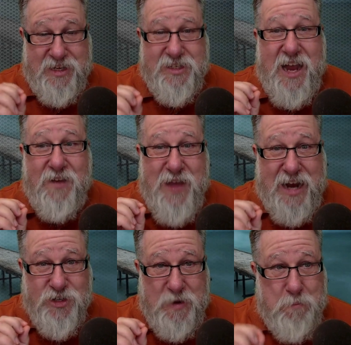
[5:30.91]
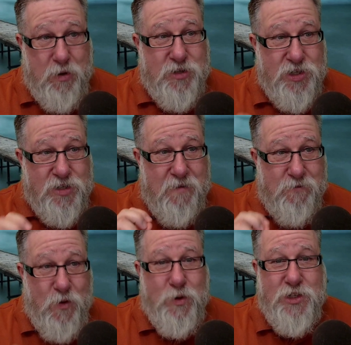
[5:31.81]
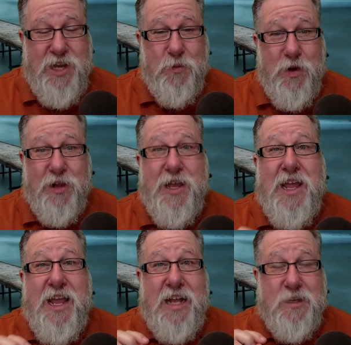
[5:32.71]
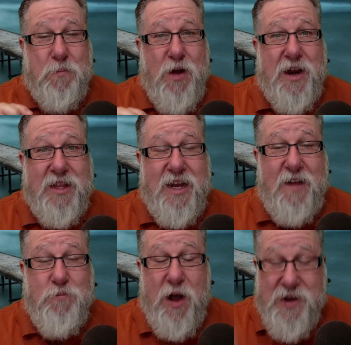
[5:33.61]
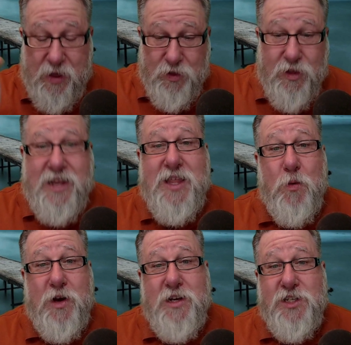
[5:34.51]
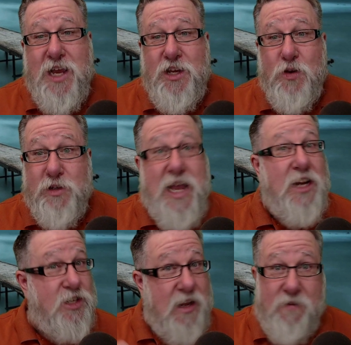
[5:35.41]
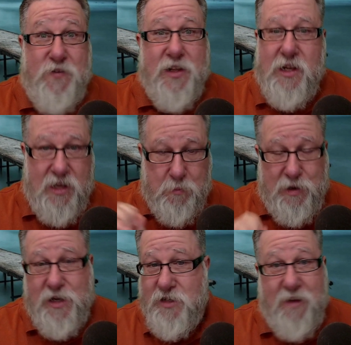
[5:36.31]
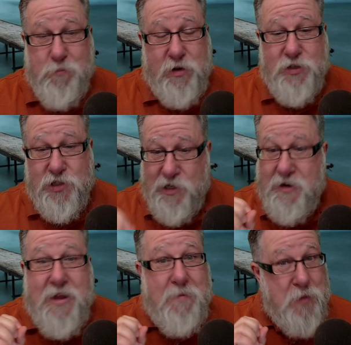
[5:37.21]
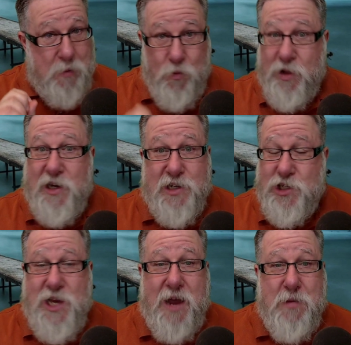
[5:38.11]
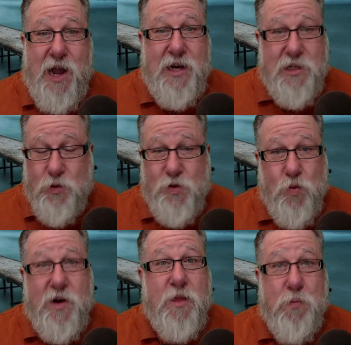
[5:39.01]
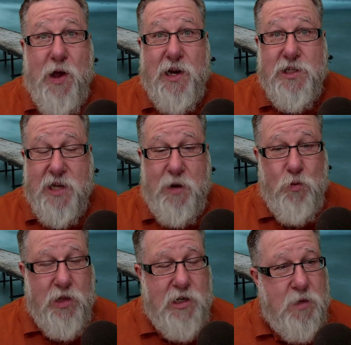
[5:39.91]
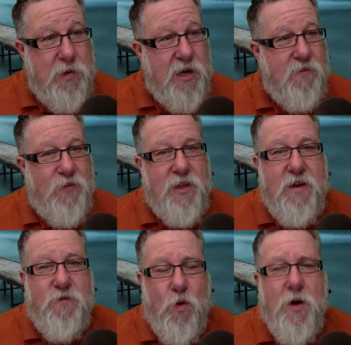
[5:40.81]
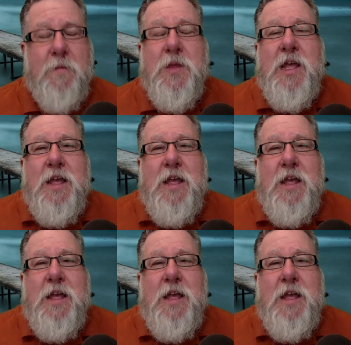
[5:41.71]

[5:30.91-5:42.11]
This I've actually purchased, Focus at Will. It's a product that I bought. Now, the link that we're going to send you is actually an affiliate link because I've purchased it. I'm willing to stand behind it, so it's one of the products that I'm willing to be an affiliate for.